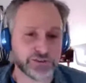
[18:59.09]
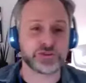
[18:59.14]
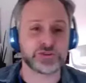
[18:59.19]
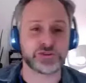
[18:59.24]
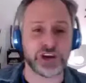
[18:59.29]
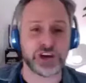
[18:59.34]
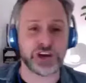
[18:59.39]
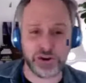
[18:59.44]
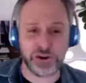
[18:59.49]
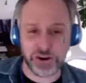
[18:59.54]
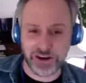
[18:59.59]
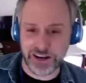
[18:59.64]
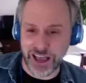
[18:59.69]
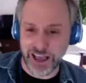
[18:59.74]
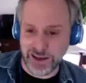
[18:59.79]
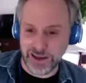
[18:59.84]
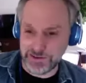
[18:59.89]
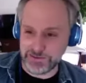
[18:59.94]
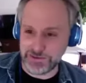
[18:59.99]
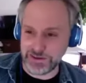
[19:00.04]
Check her out on
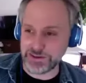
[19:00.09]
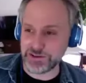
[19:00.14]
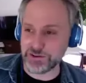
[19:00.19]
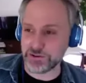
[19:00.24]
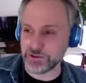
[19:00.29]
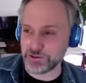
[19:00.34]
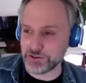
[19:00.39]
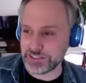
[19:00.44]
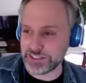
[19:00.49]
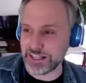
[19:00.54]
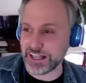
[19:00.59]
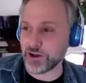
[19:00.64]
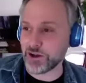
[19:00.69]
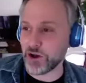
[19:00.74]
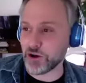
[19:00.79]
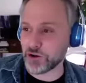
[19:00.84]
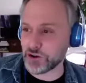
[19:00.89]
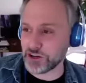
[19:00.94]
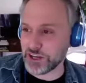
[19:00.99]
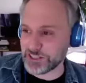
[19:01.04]
IMDb. You'll see like all
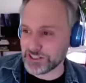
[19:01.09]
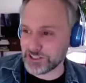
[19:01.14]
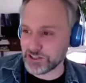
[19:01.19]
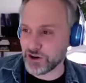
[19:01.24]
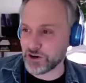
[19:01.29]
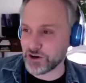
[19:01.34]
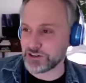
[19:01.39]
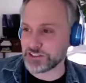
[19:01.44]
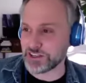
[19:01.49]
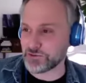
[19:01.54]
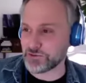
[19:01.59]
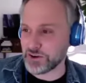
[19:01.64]
her guest stars and